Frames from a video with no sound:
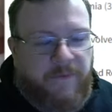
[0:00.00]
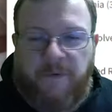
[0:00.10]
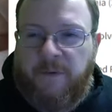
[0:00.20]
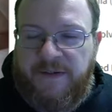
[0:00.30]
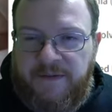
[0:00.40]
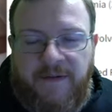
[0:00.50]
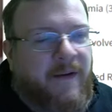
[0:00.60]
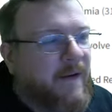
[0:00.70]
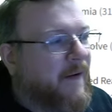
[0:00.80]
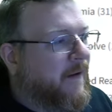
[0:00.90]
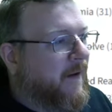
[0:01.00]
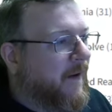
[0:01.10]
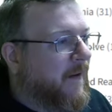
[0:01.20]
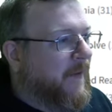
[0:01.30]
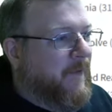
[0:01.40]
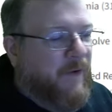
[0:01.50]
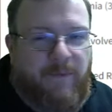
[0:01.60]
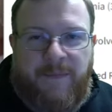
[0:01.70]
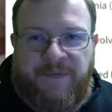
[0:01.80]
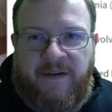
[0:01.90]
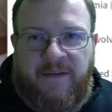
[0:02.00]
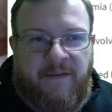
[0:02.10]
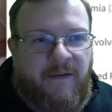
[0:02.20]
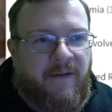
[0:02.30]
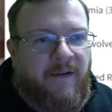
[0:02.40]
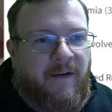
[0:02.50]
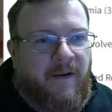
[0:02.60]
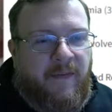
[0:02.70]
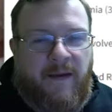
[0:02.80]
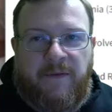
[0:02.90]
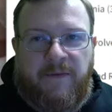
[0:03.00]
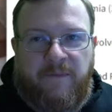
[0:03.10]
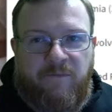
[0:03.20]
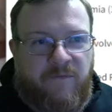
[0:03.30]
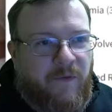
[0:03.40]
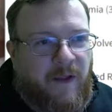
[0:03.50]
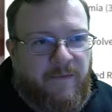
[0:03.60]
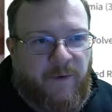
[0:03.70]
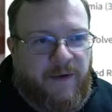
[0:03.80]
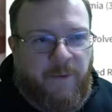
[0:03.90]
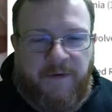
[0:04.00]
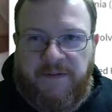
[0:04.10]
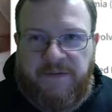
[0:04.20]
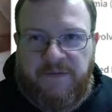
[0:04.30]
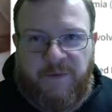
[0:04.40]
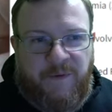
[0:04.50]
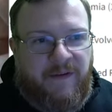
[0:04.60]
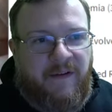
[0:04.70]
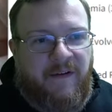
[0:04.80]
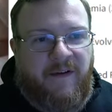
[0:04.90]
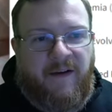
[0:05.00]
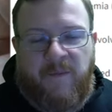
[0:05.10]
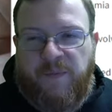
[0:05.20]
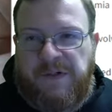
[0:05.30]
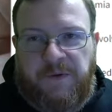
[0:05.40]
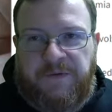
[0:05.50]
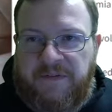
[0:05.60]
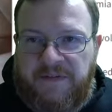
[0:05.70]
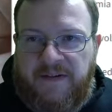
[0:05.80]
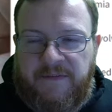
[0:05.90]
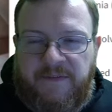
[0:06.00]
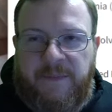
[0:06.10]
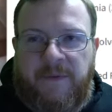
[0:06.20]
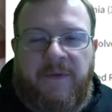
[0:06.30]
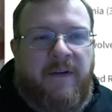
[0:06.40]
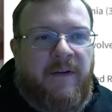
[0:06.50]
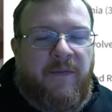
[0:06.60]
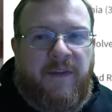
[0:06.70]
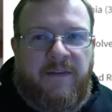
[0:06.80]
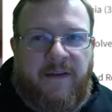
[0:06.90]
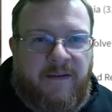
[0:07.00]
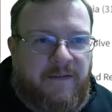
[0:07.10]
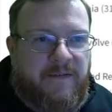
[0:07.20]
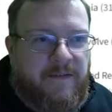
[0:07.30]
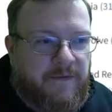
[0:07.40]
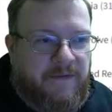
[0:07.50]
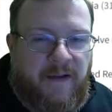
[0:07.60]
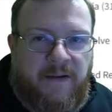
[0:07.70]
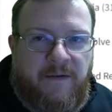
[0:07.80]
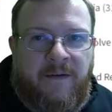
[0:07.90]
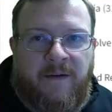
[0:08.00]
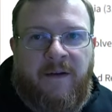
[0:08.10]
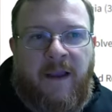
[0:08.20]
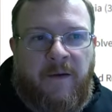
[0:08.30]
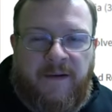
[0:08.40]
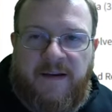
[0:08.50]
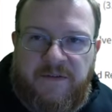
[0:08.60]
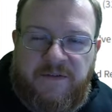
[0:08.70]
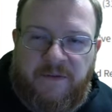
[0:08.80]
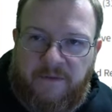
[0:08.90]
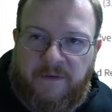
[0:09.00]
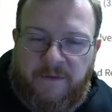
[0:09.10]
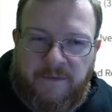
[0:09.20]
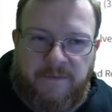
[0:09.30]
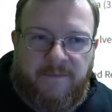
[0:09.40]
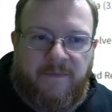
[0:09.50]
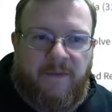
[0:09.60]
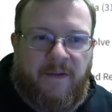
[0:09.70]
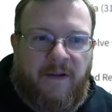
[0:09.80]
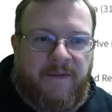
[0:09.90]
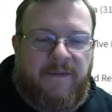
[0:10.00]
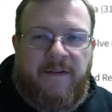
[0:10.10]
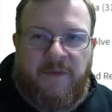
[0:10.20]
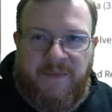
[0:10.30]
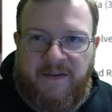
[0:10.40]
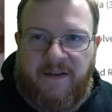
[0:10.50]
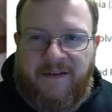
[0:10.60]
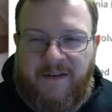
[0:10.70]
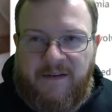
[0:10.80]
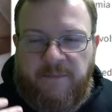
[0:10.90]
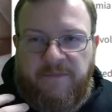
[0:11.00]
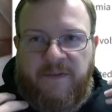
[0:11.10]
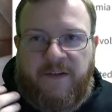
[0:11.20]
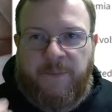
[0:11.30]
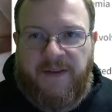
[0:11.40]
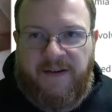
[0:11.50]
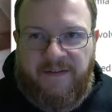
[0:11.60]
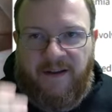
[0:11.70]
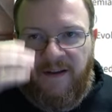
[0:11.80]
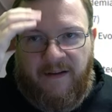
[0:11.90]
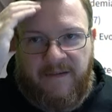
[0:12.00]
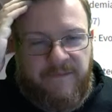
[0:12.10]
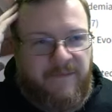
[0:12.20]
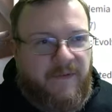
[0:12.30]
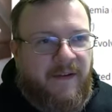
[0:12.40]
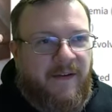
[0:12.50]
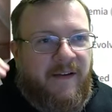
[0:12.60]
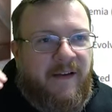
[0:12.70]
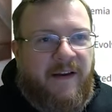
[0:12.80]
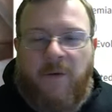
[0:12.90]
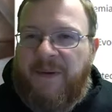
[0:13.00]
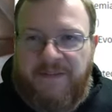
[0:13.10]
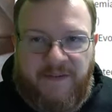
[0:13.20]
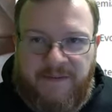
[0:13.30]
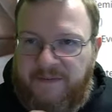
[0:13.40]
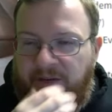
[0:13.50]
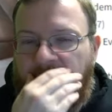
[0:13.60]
for a reason. Uh, they have a great website. Uh, they have a lot of great organization for it. Um, pre-orders is nice and simple. Things I can easily understand. Allocations are, are uh, sent to me and, and explained, and, and it all makes sense.